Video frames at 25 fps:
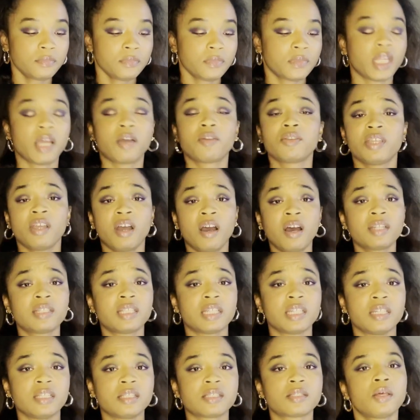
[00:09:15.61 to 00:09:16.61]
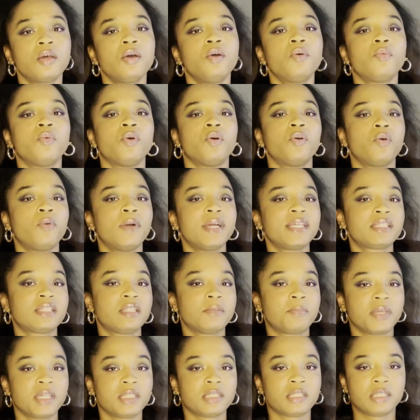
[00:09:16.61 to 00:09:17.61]
Now, Yardies were always
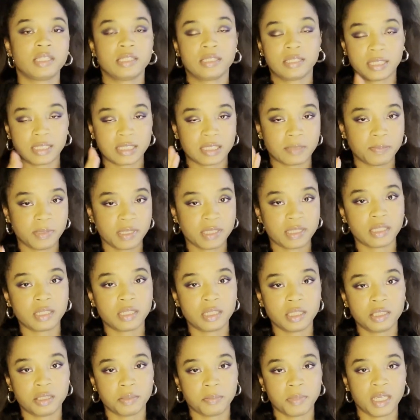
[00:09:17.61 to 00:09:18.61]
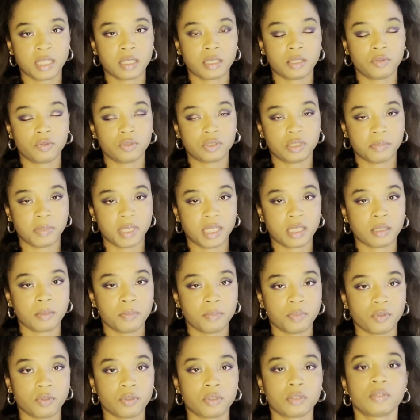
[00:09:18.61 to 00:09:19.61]
depicted as explicitly Jamaican or
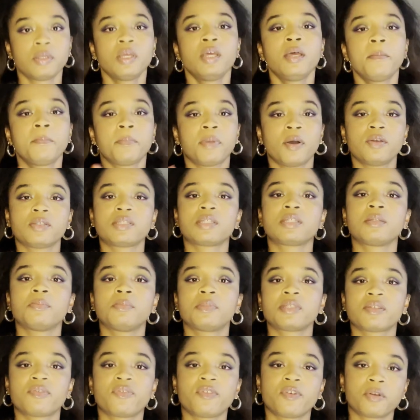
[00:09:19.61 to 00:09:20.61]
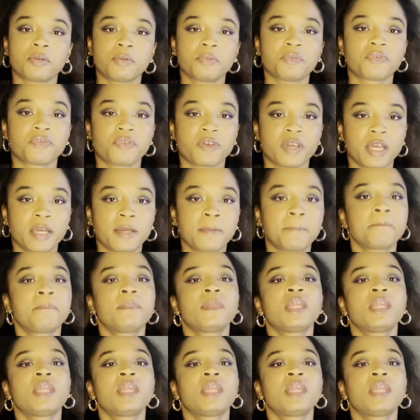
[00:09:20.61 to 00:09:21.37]
Jamaican-born, posing them as a foreign threat,